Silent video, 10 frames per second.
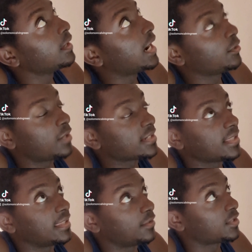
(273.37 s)
I don't
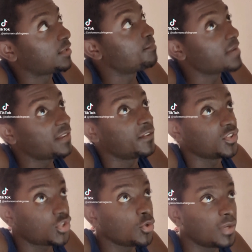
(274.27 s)
actually think there's any
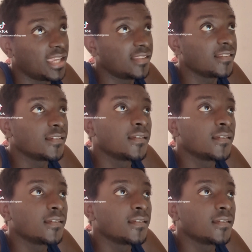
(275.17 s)
benefit to it.